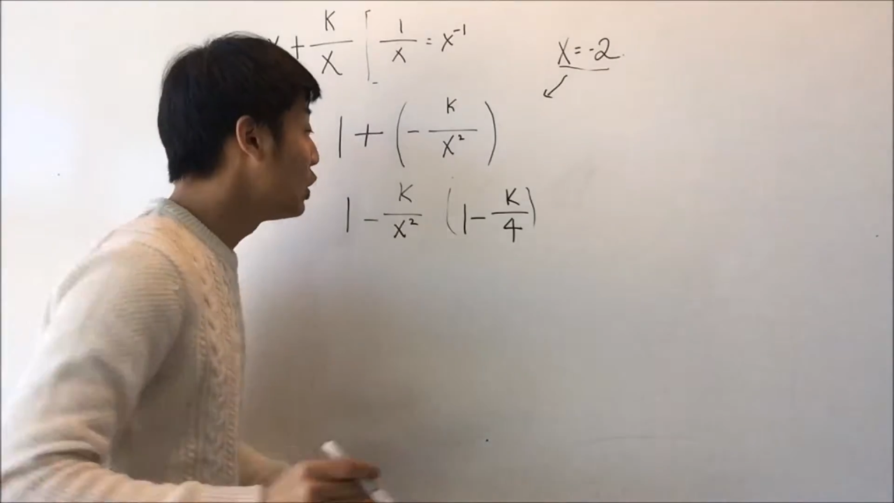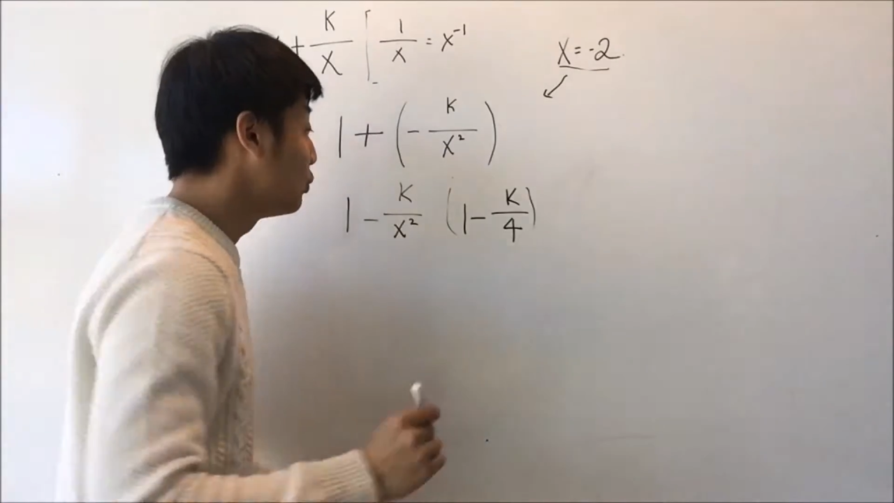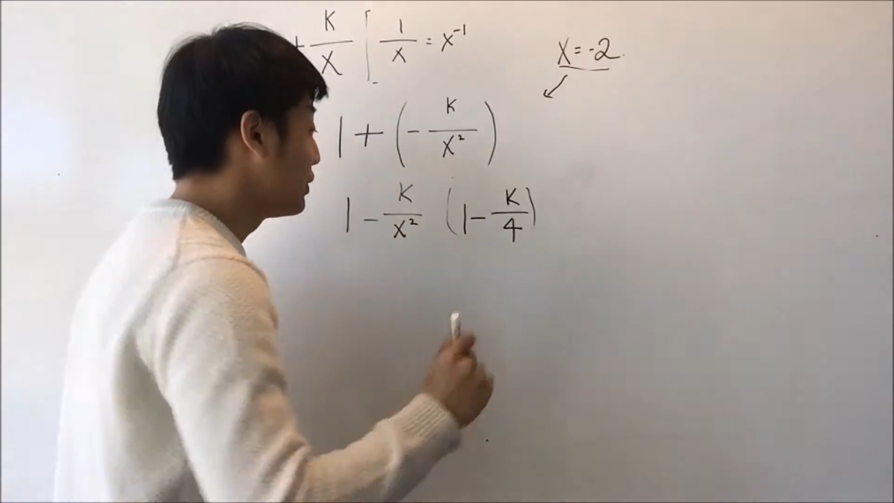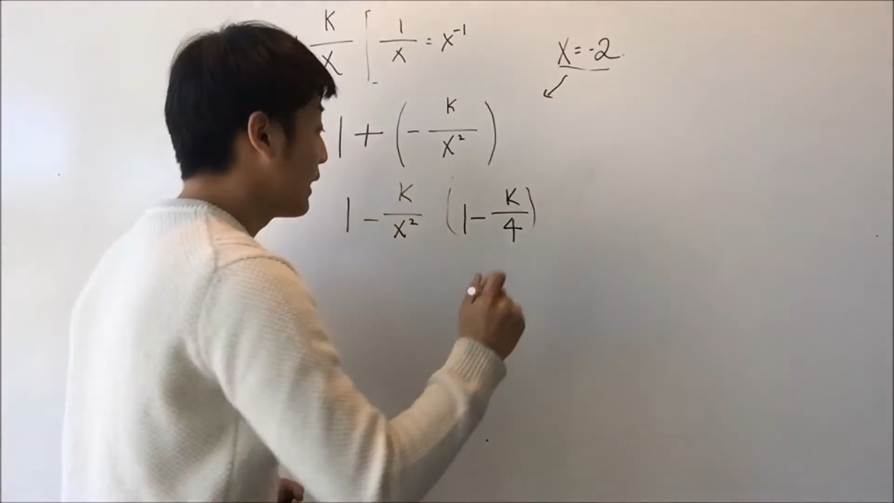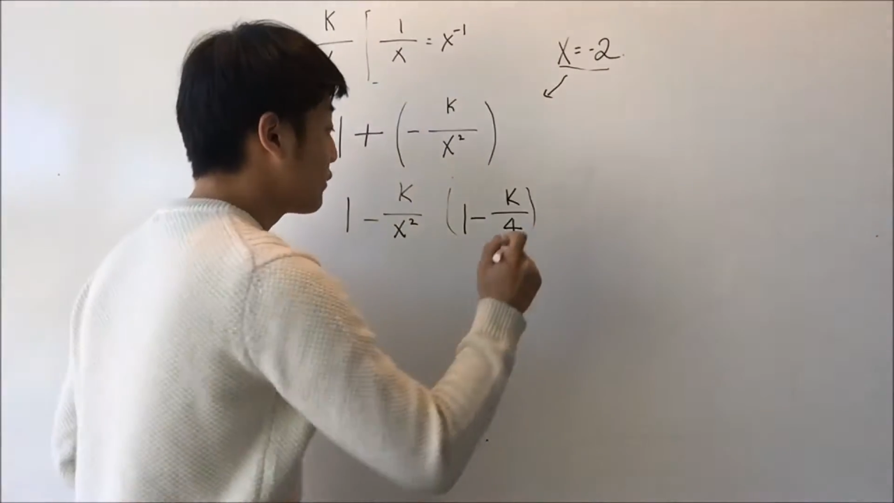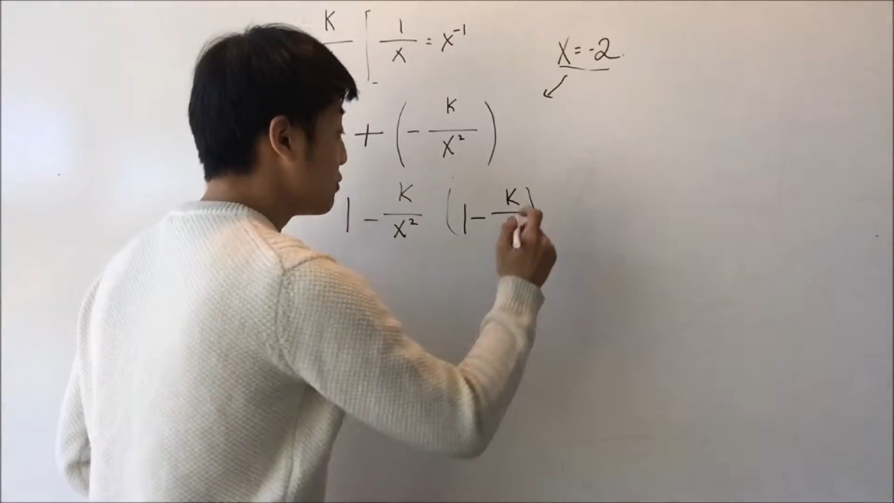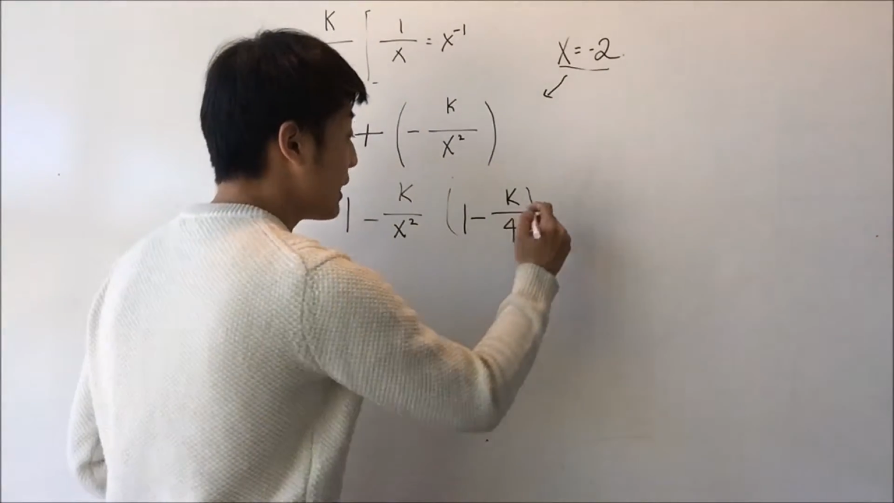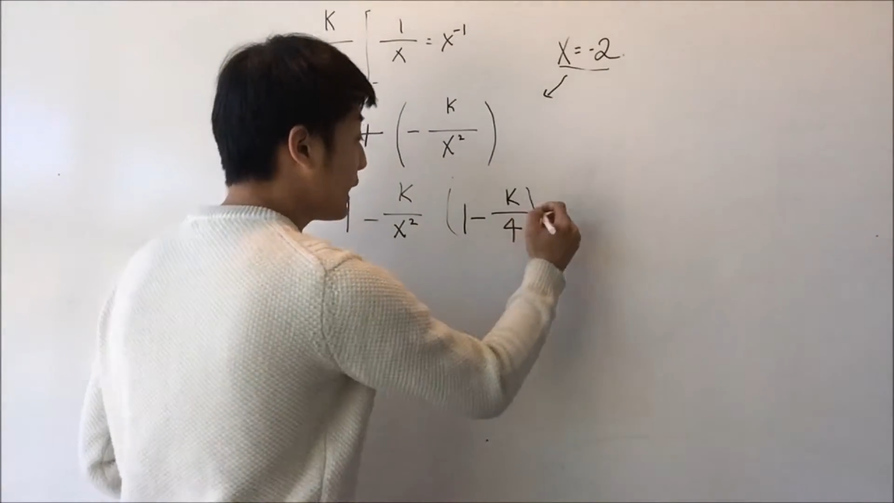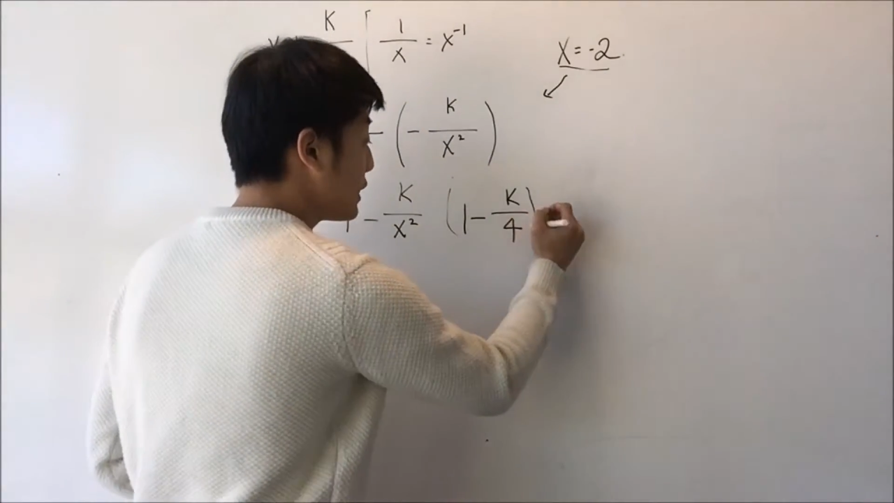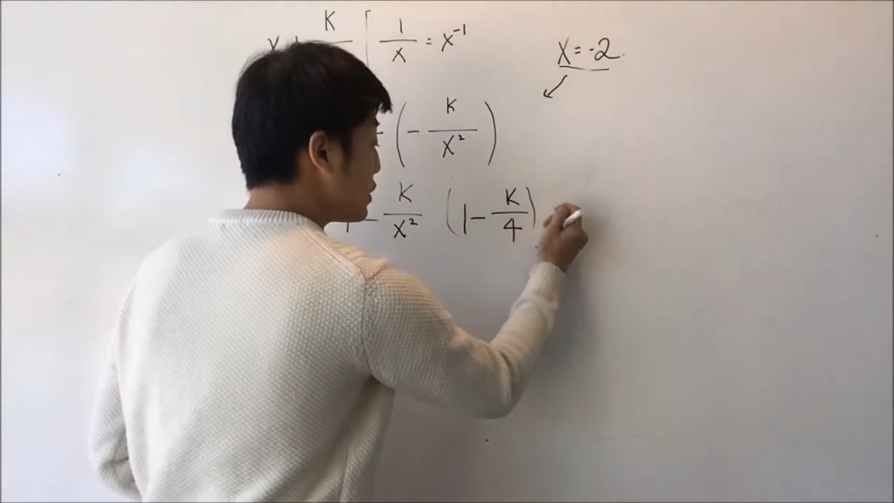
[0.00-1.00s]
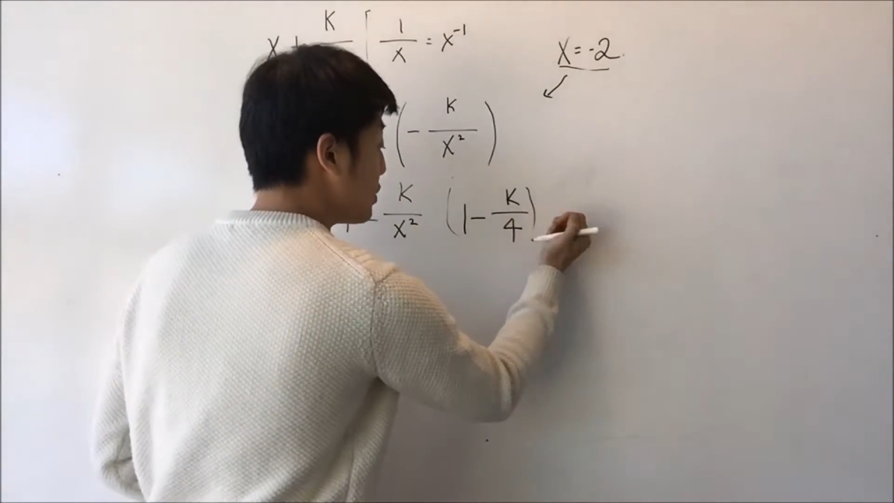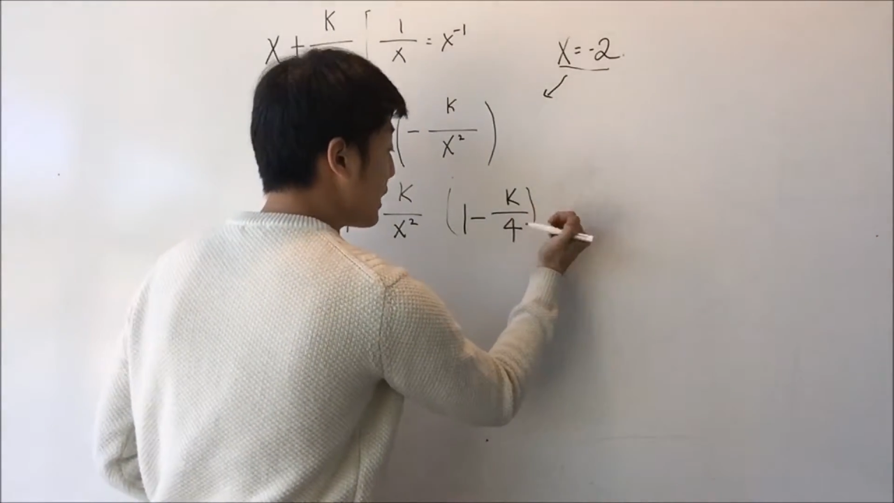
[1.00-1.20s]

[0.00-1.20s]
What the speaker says: we have to make it to